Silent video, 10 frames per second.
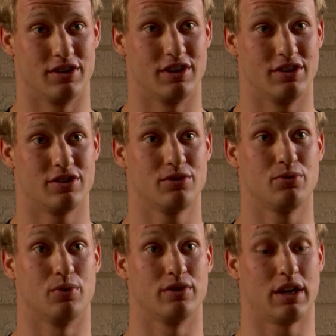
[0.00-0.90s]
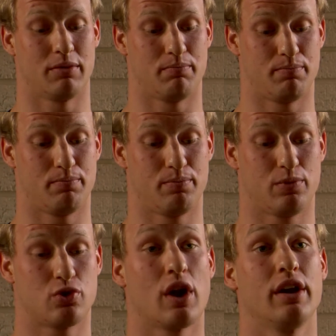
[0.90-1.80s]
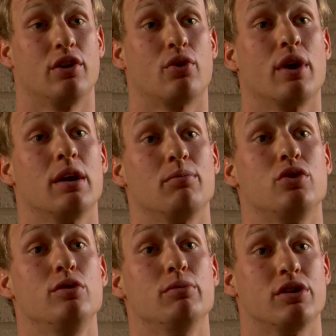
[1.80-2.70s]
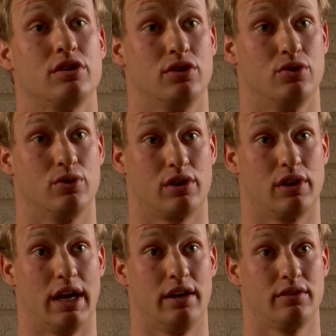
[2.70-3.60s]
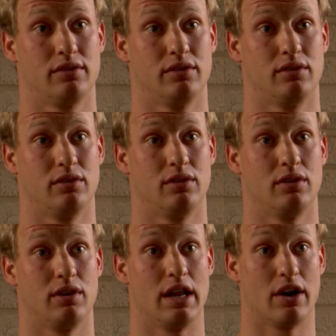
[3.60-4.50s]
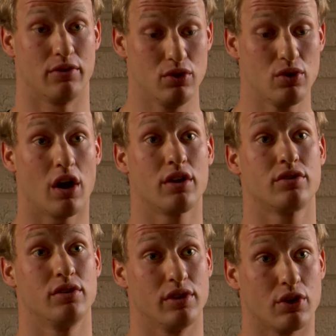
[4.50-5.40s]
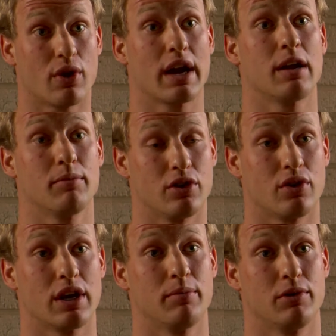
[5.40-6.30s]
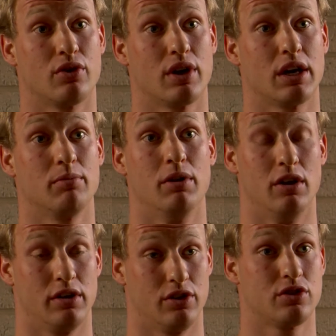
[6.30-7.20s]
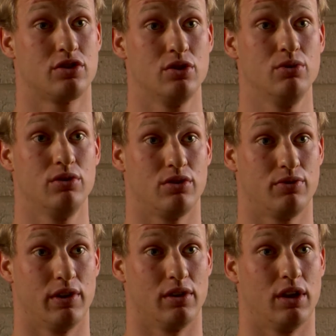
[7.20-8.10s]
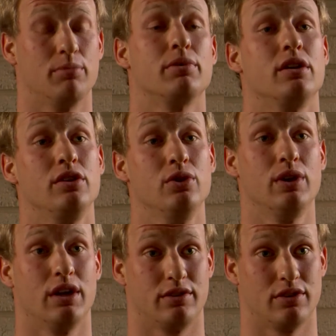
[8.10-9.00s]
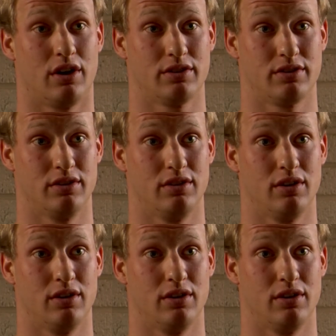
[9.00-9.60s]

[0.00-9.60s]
teacher was I tried to cram too much into a class. Now, if you constantly cram and cram and cram, your students fill up and you get exhausted.